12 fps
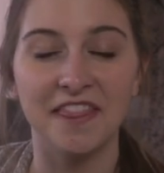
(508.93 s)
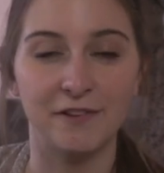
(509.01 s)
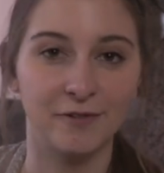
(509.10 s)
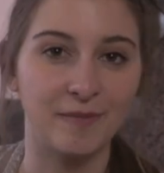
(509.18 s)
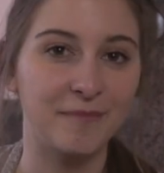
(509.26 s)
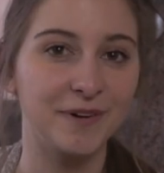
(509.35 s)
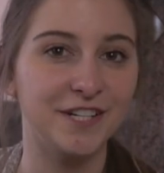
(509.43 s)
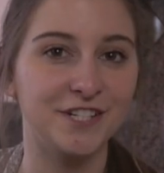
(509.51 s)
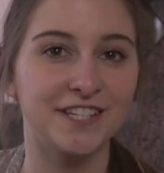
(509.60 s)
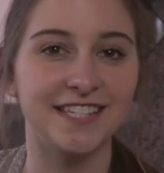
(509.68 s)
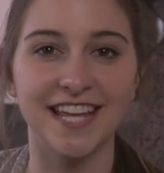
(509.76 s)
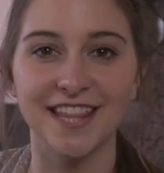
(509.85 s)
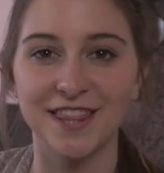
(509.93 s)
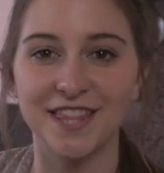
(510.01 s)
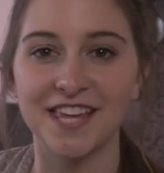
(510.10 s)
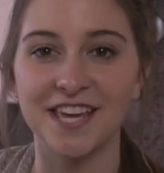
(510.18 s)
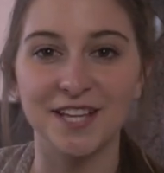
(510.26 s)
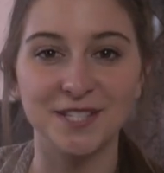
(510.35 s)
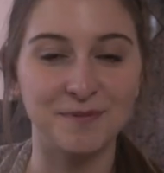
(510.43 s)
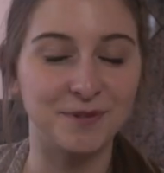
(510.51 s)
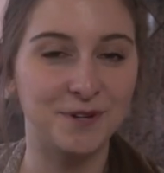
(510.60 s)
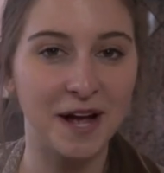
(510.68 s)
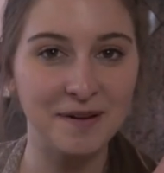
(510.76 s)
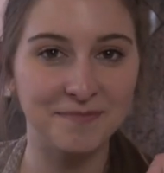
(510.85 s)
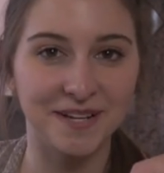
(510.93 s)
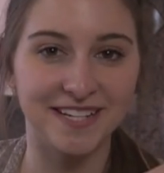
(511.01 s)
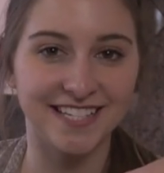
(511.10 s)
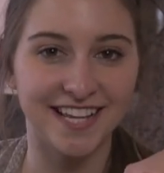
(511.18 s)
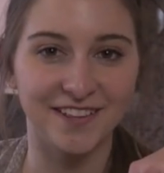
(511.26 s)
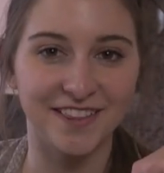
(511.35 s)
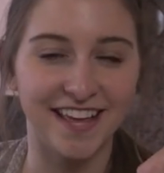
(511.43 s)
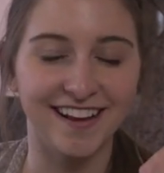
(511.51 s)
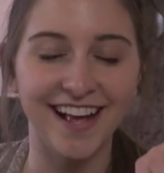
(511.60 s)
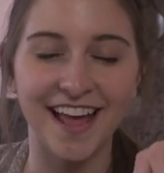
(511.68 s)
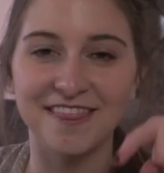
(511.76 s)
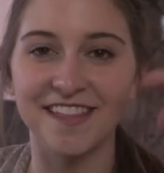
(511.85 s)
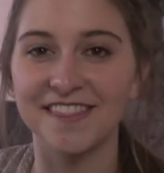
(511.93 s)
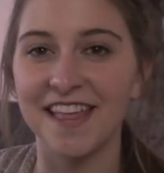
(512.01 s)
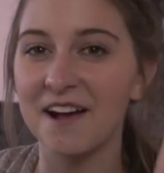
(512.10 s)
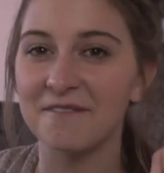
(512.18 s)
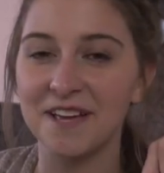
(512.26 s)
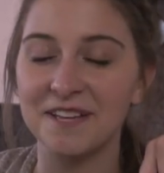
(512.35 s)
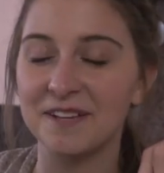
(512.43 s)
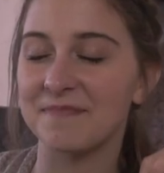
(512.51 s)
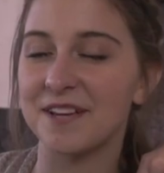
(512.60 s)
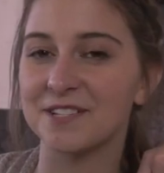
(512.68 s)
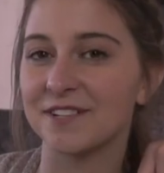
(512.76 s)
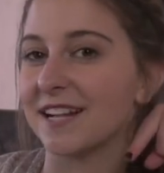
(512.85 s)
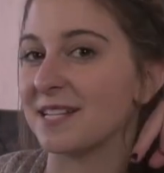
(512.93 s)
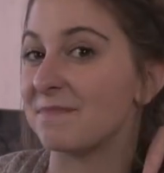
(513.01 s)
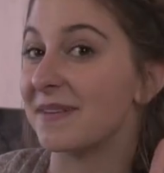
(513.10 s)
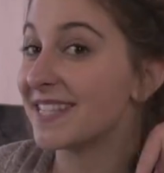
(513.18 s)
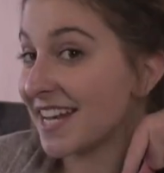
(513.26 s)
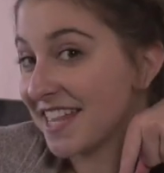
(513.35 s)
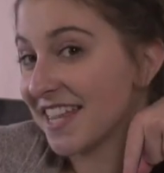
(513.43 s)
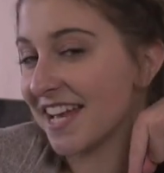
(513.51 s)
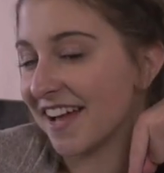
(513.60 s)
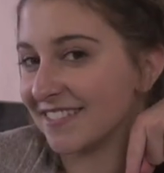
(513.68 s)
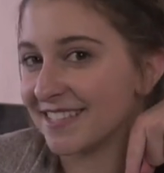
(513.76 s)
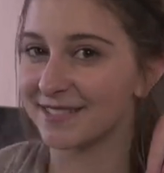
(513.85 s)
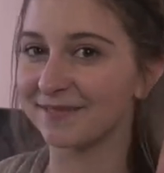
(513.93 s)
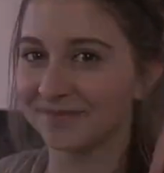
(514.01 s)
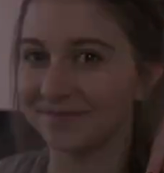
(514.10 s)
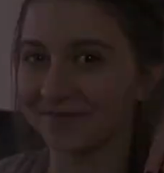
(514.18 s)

then remember to just hit the subscribe button down there and then that way you can make sure not to miss anything else.